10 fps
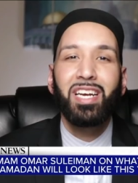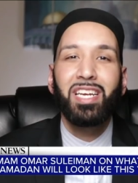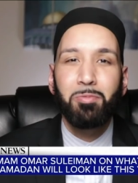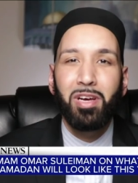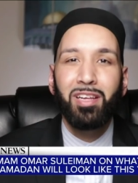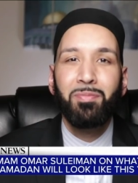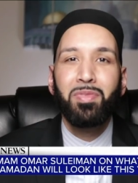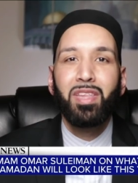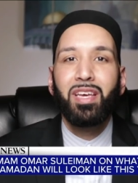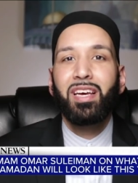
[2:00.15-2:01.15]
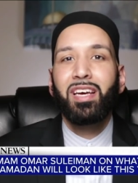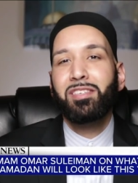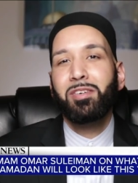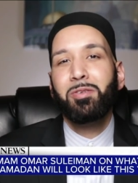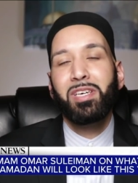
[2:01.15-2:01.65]
as well. And
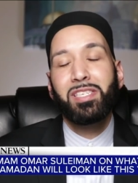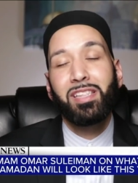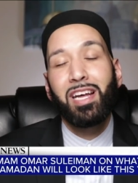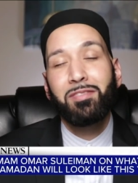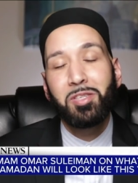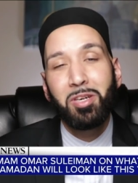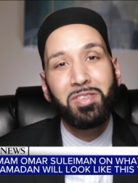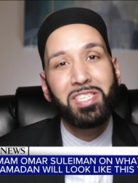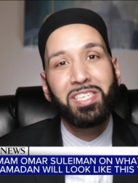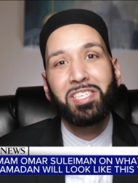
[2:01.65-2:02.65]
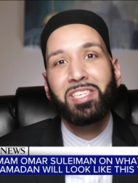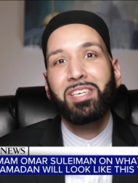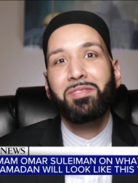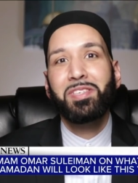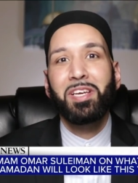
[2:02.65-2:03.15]
so, it's a lot of service
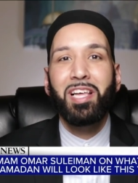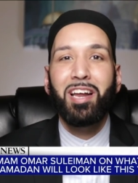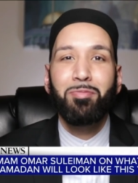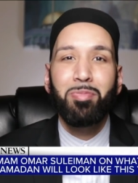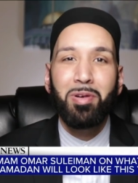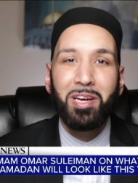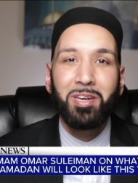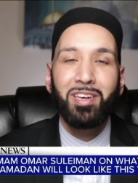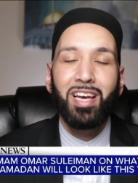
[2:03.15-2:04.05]
initiatives, a lot of prayer,